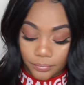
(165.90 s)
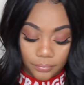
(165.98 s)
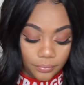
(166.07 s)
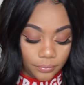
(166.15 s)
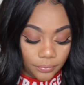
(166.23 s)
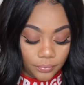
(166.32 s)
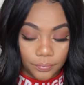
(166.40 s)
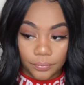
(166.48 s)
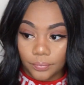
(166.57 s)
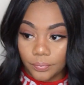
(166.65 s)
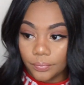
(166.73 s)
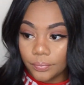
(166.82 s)

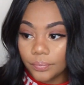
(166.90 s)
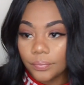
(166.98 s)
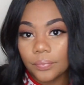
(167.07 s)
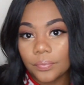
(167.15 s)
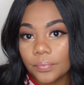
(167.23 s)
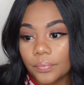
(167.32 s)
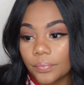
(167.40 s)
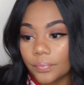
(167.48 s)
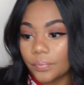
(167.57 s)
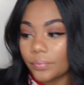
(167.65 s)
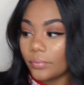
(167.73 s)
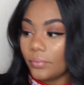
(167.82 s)

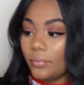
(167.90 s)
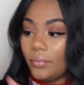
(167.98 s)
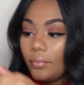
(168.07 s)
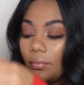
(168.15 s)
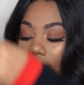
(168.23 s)
No one is speaking in this clip.